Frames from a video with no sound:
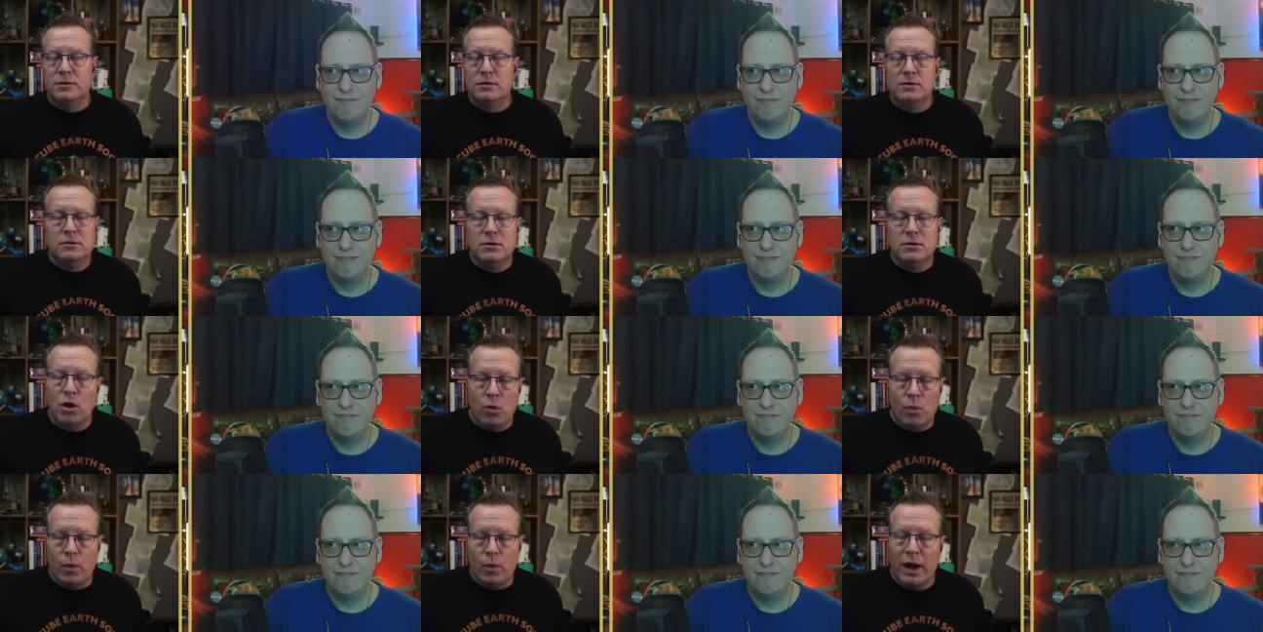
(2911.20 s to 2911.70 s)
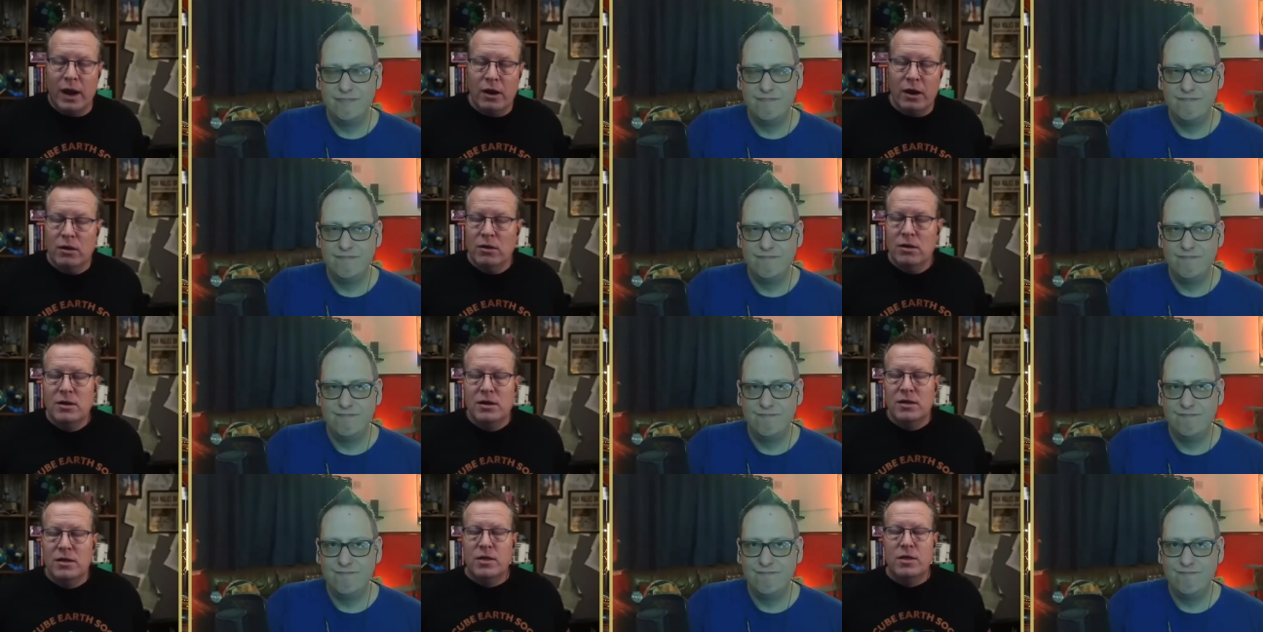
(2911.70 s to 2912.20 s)

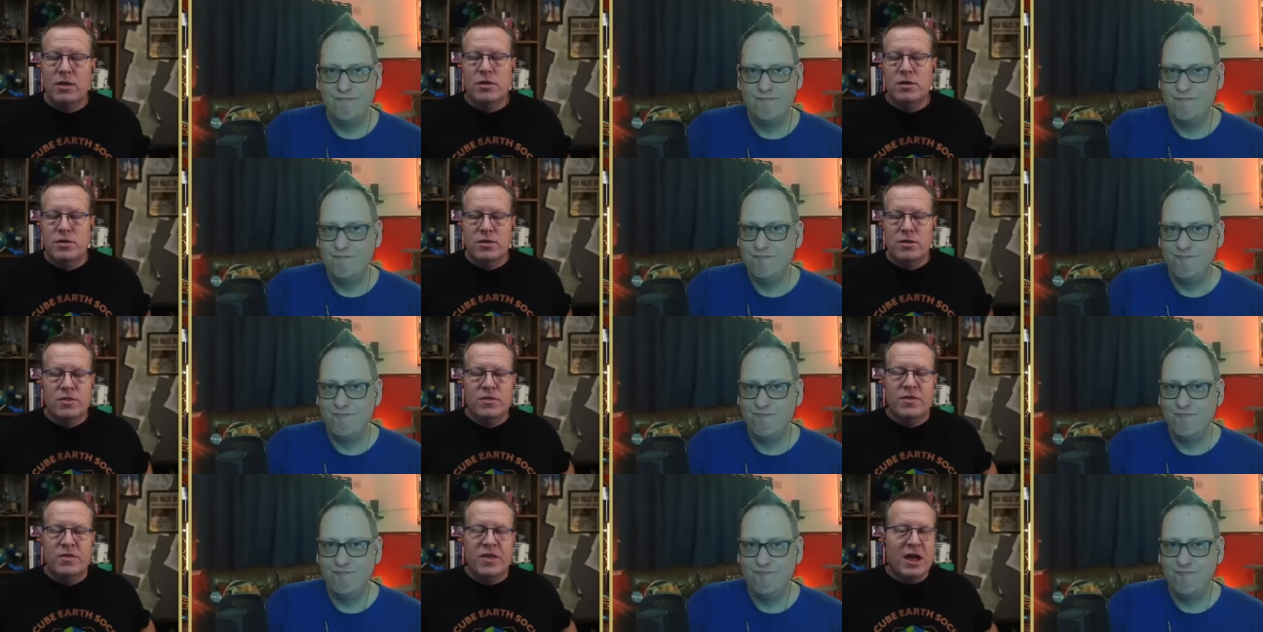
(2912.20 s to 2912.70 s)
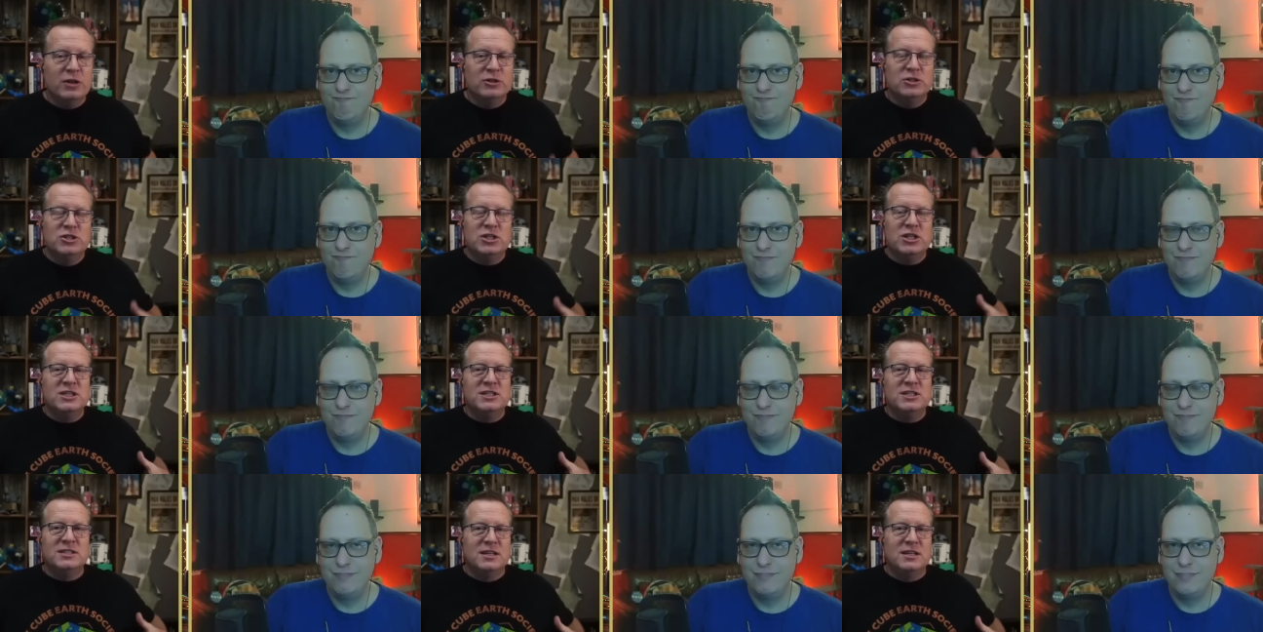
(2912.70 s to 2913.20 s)
Speaker 1: Nowhere. They'll
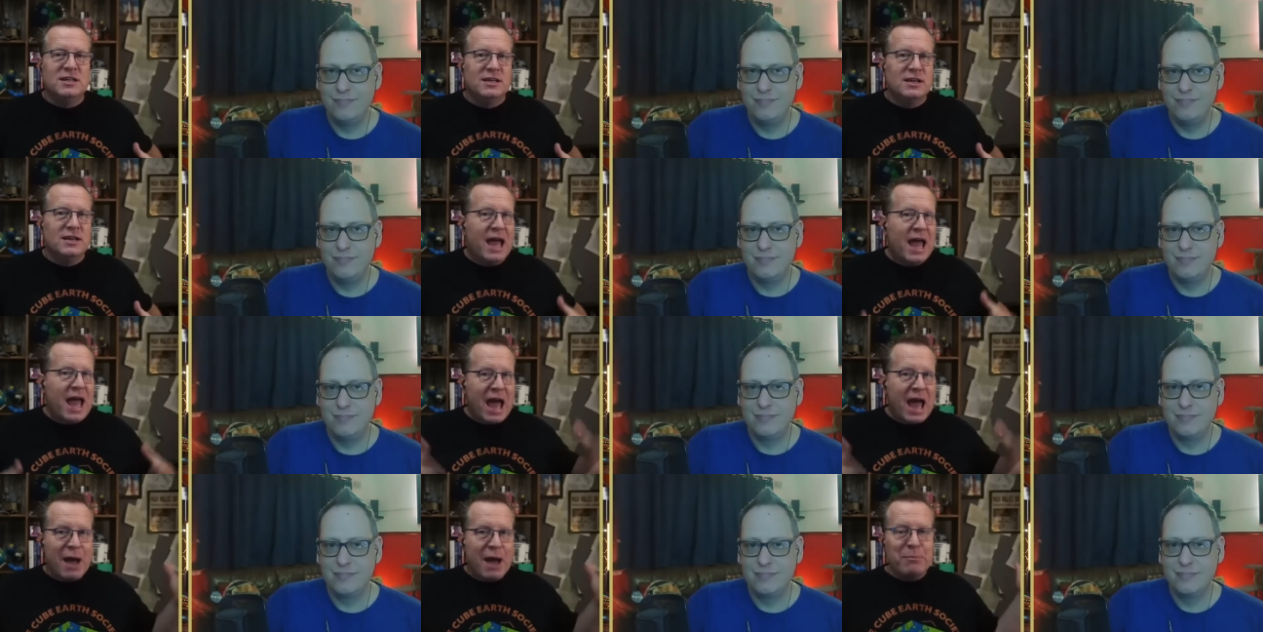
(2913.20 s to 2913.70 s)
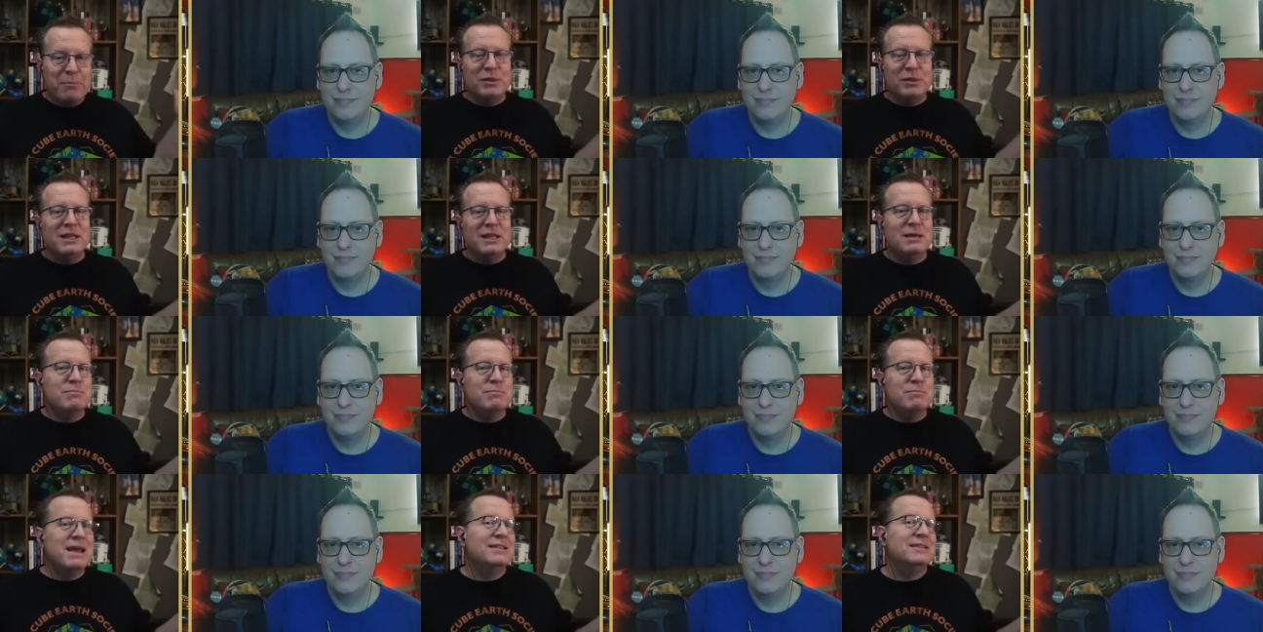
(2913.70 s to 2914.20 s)
just
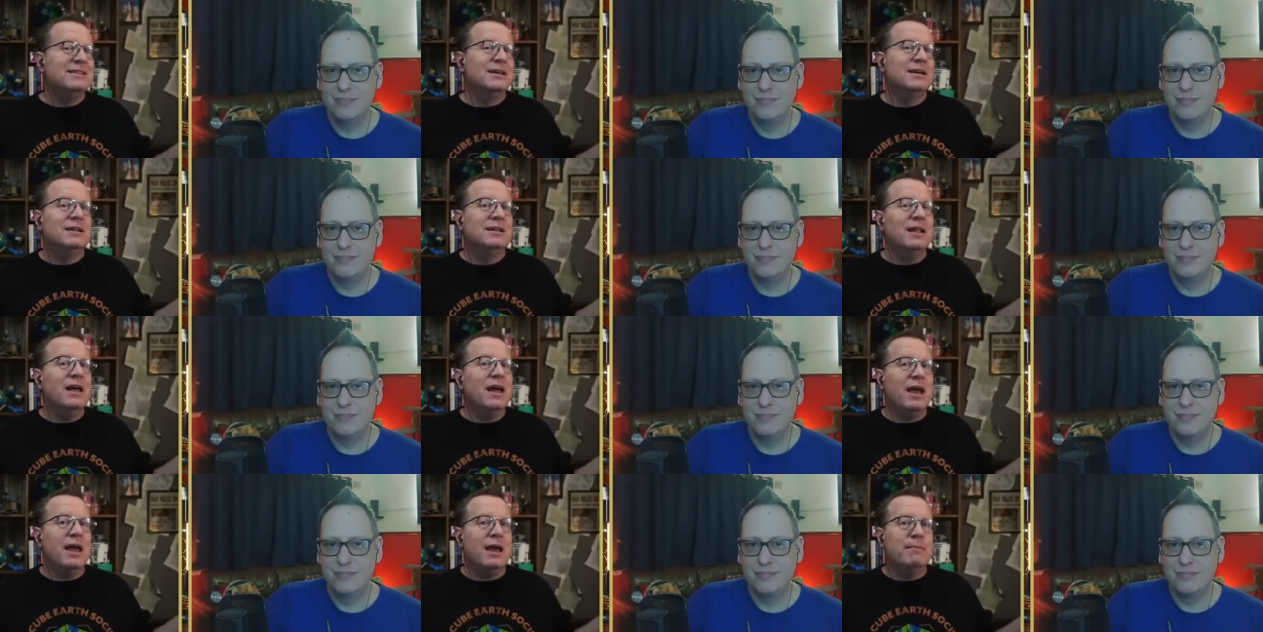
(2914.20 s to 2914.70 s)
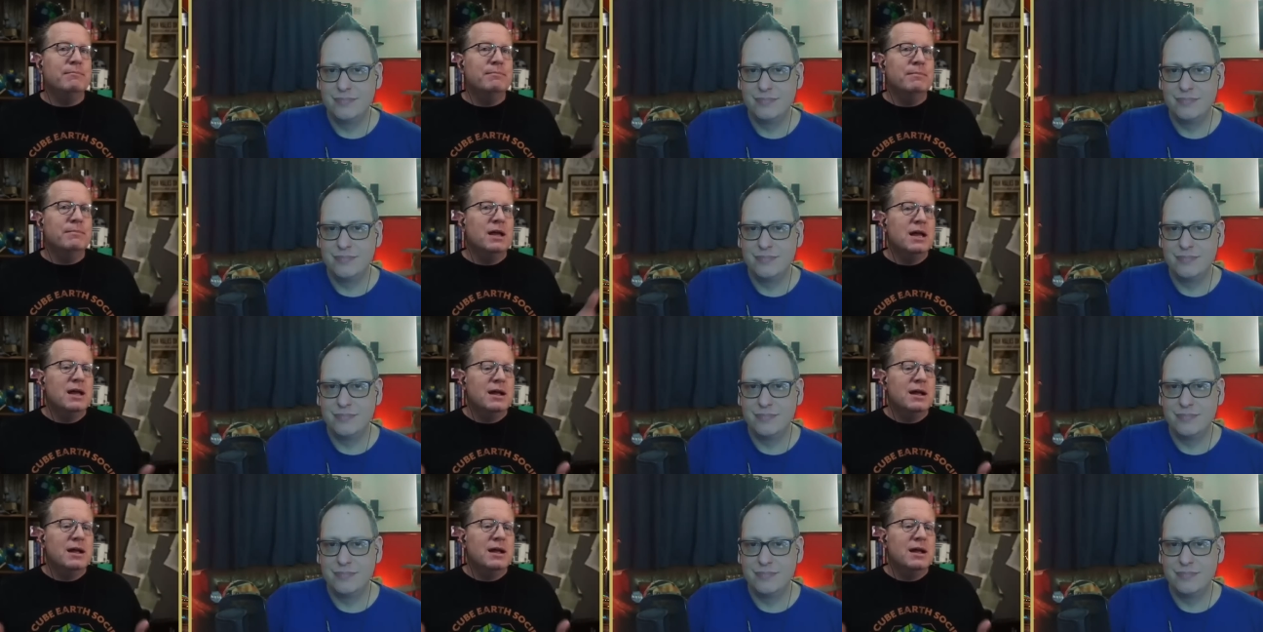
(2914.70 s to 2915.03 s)
happily make the claim